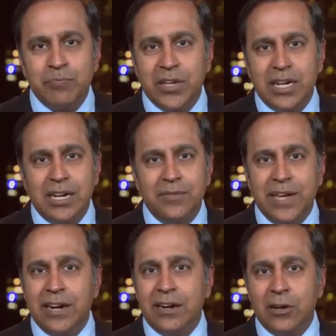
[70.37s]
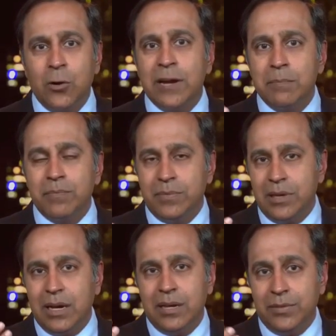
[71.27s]
Uh, they are going,
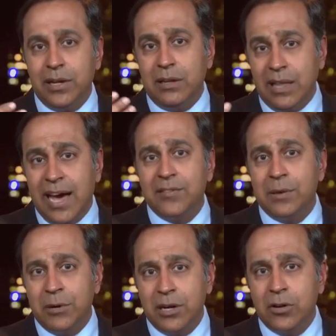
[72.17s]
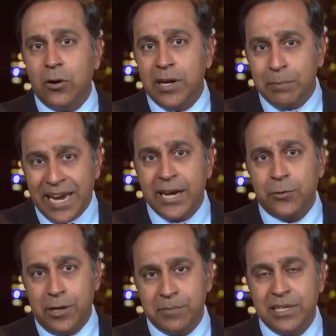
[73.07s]
uh, a lot of them are going
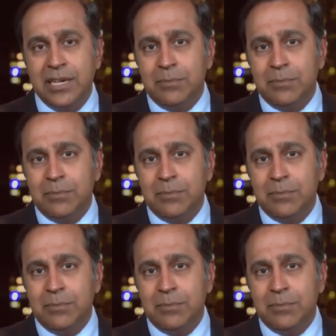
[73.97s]
bankrupt